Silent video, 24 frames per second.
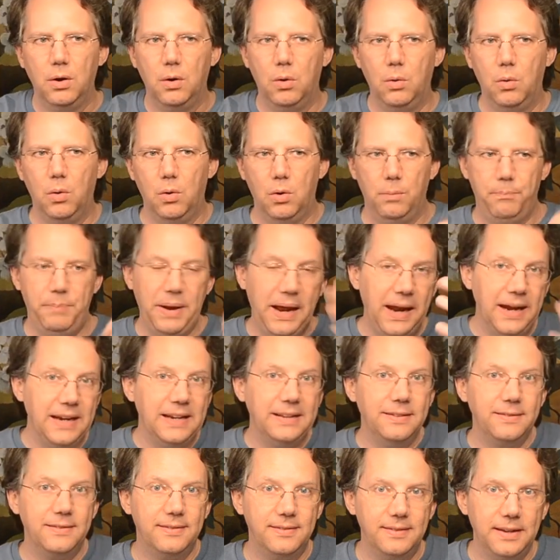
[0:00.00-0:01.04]
or
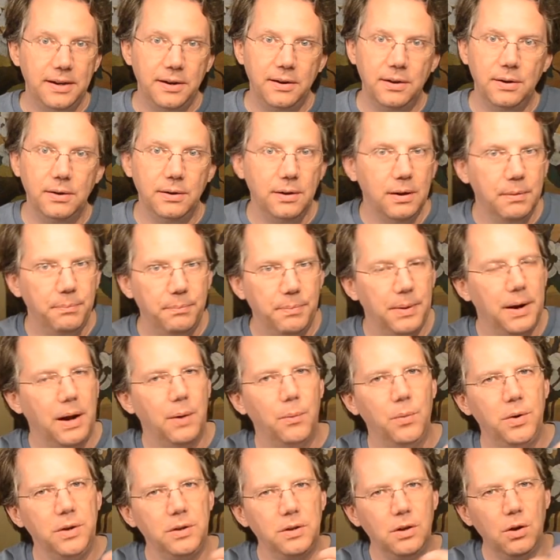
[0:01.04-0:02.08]
pan-seared, but I
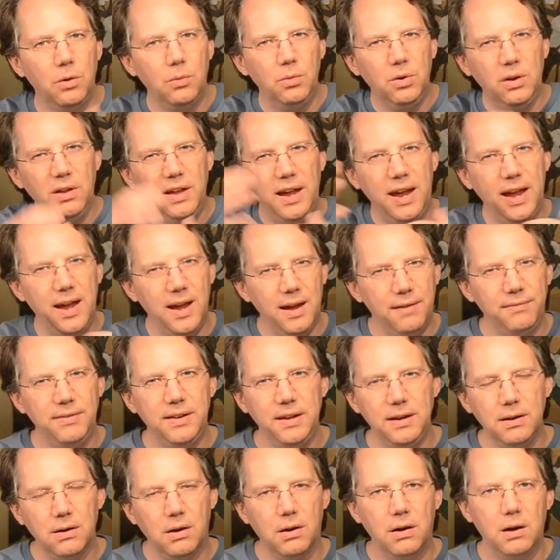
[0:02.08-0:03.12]
wouldn't go real
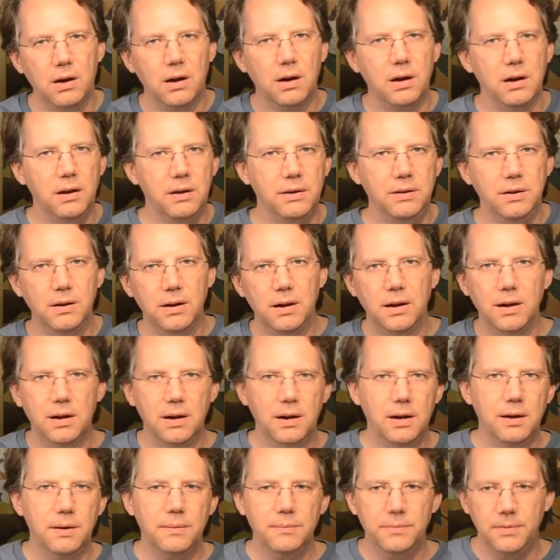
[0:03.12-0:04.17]
heavy on
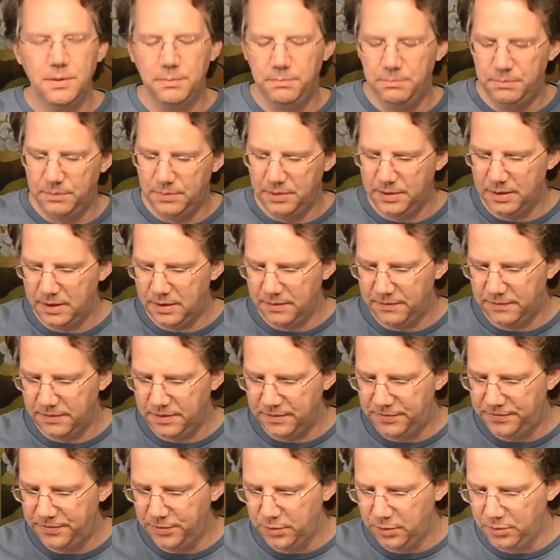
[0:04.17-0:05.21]
uh, the, the,
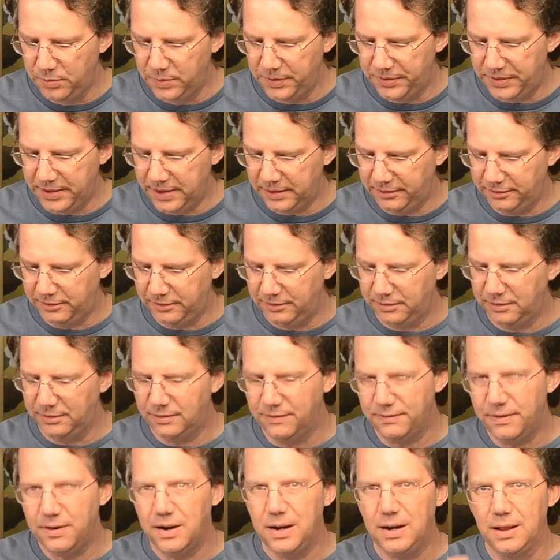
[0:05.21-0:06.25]
the food with this. This is a
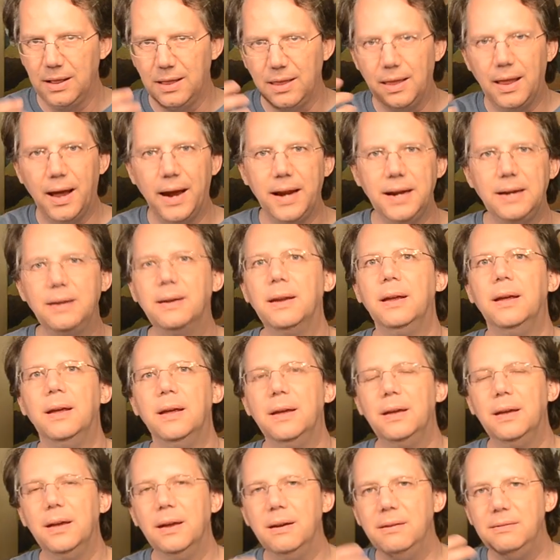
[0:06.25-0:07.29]
very light
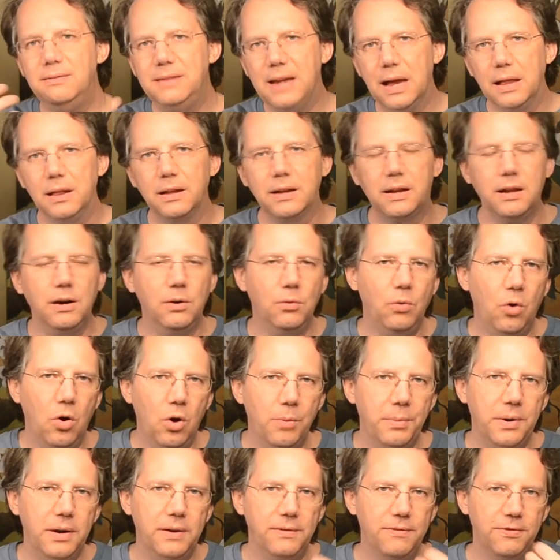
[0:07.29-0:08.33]
and delicate
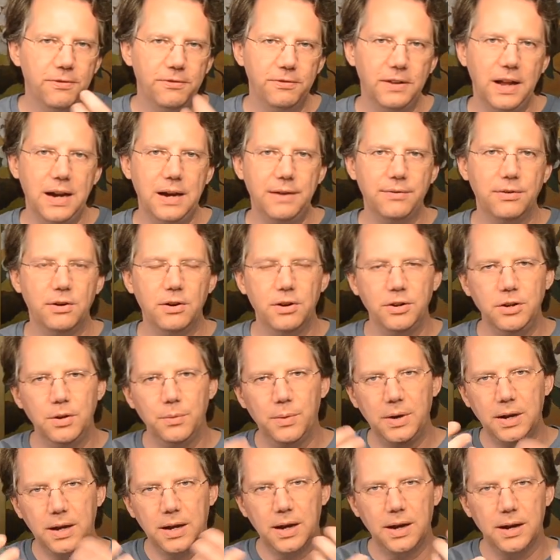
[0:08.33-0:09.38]
aroma and flavor, and you
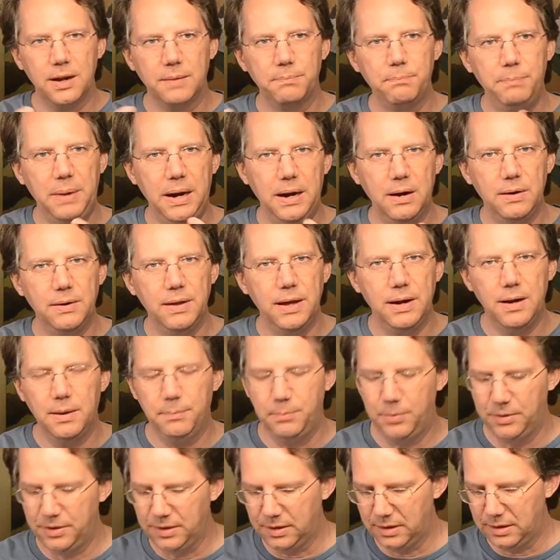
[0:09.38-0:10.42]
want to kind of pair that
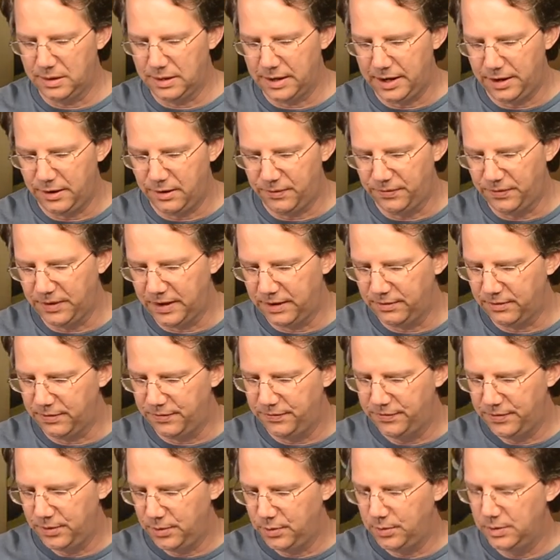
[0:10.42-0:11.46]
up with a lighter flavor
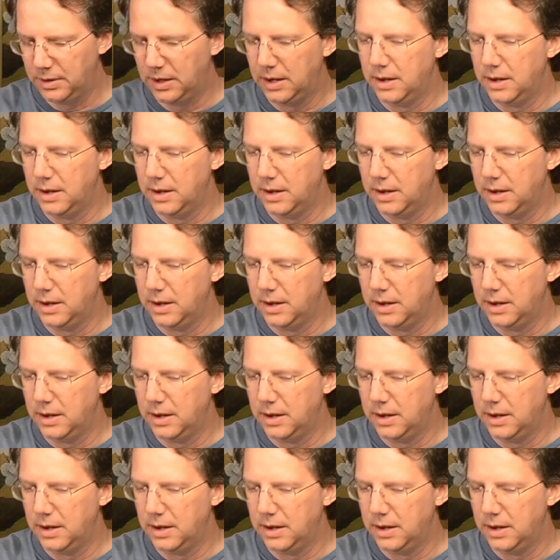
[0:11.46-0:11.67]
food